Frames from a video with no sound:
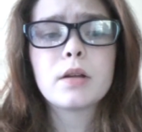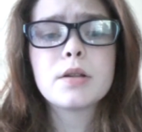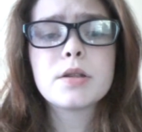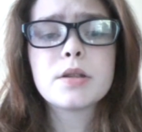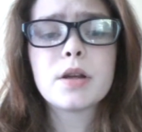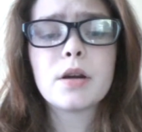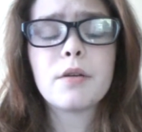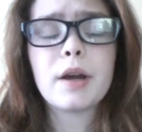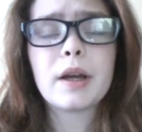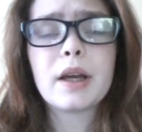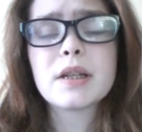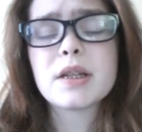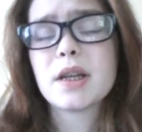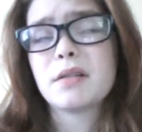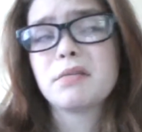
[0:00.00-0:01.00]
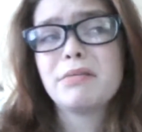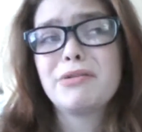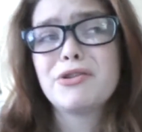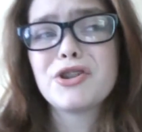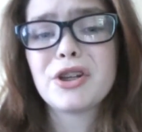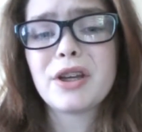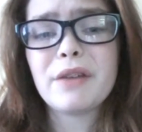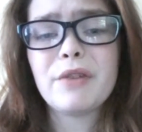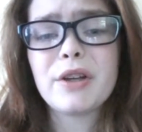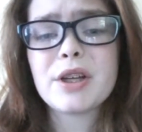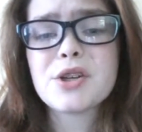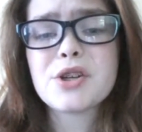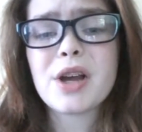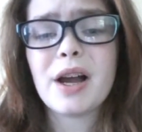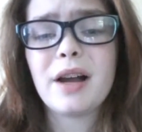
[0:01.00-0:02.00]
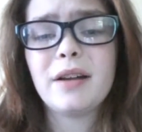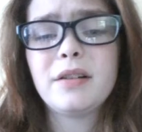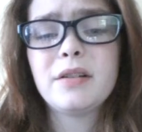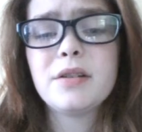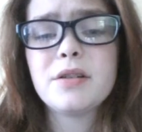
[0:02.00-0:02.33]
So I guess I should give it a shot.